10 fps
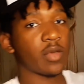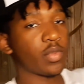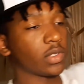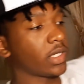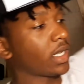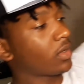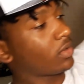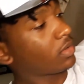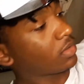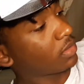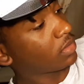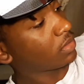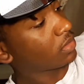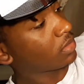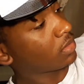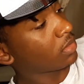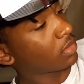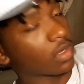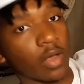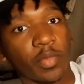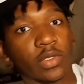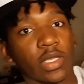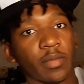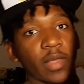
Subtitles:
pull it out. I'll pull it out